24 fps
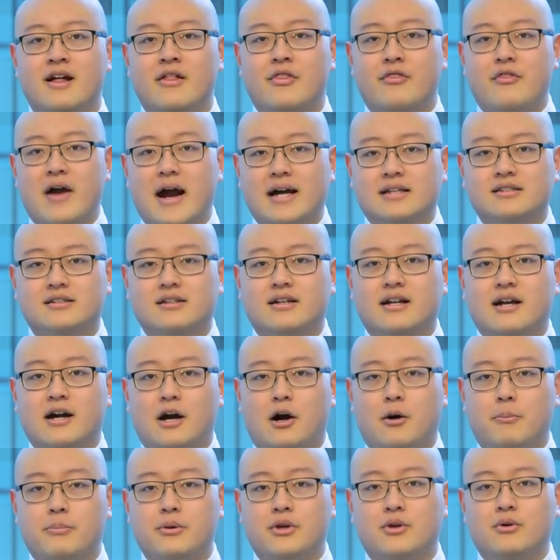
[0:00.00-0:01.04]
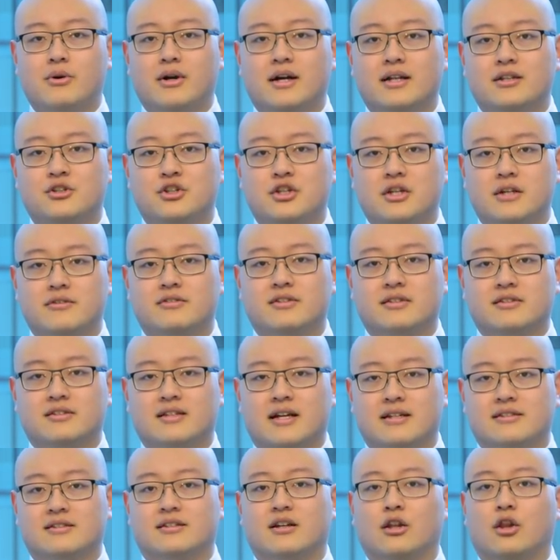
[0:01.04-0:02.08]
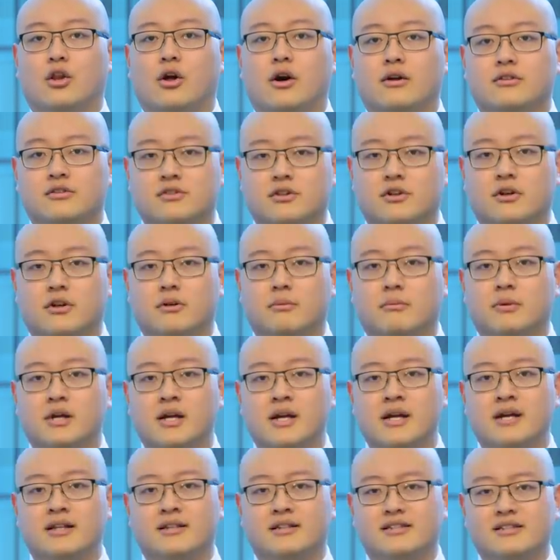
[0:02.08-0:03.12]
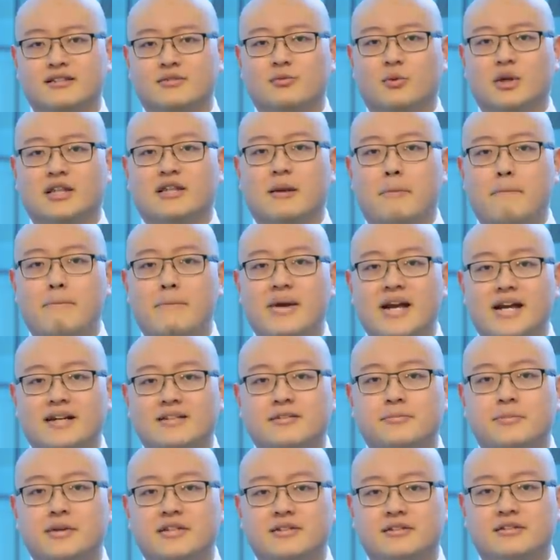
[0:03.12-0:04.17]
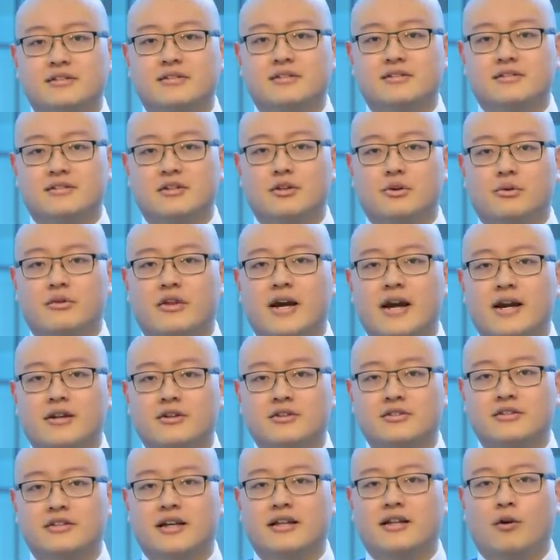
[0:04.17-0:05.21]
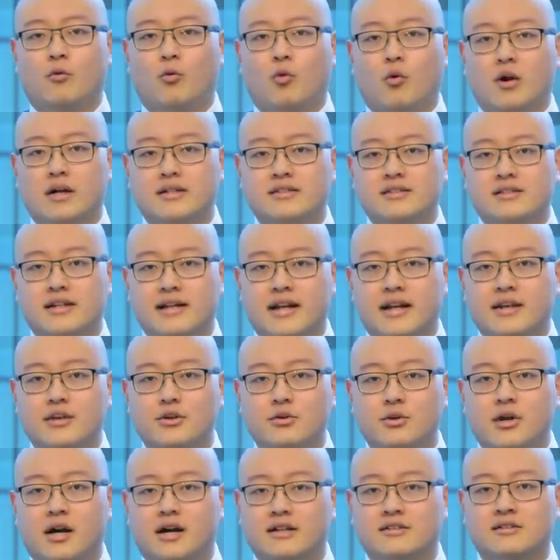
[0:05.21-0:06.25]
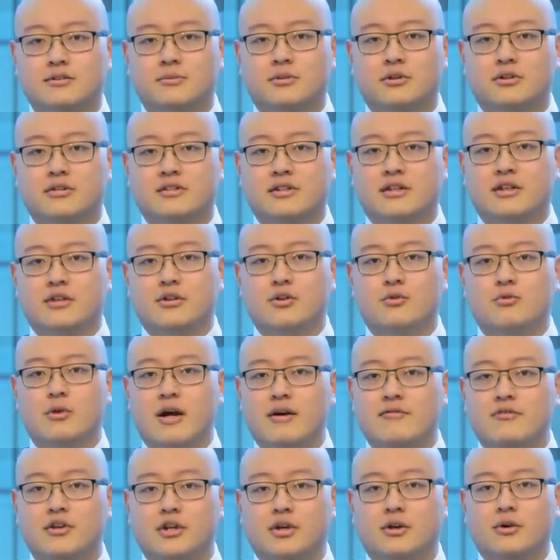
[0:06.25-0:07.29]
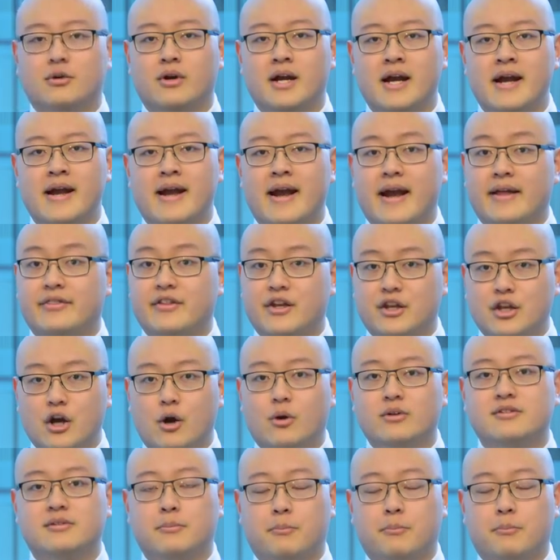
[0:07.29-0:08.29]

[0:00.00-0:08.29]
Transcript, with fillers: That's gonna help you achieve success in the long term. This is what the biggest businesses do. They understand that once they get new customers and new revenue, and they know it's